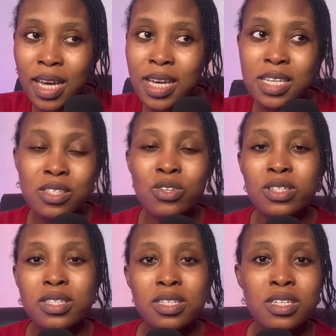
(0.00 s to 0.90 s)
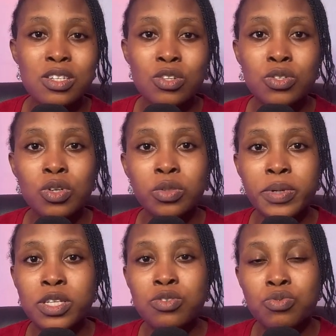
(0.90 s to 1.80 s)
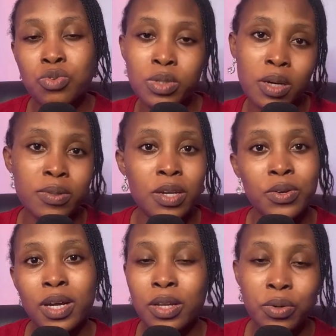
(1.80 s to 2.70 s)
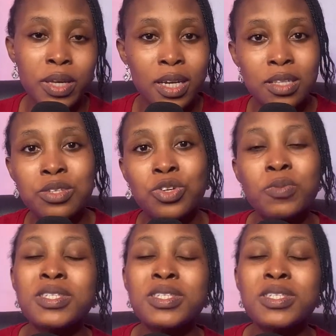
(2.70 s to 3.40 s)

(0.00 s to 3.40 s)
it's not always ruled out that you cannot get this job.